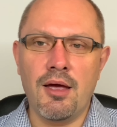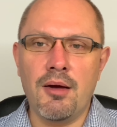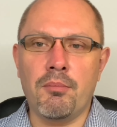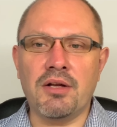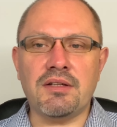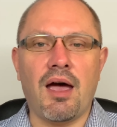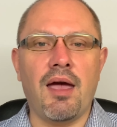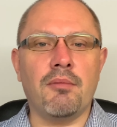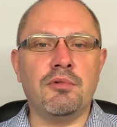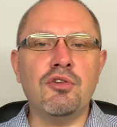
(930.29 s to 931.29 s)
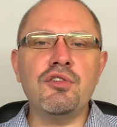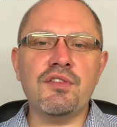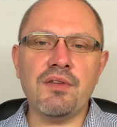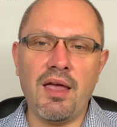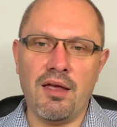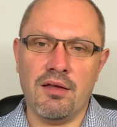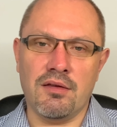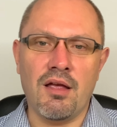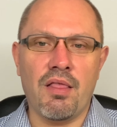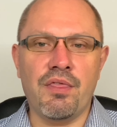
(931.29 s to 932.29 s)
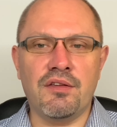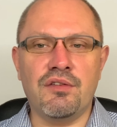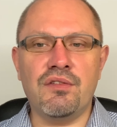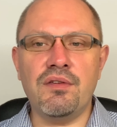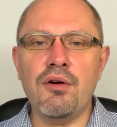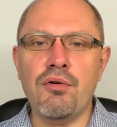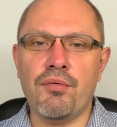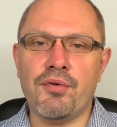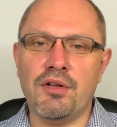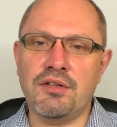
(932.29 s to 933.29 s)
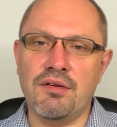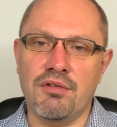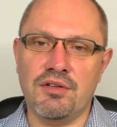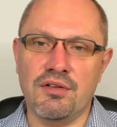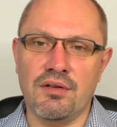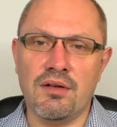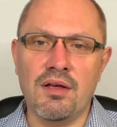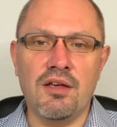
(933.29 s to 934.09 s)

But I am not saying that the theory of relativity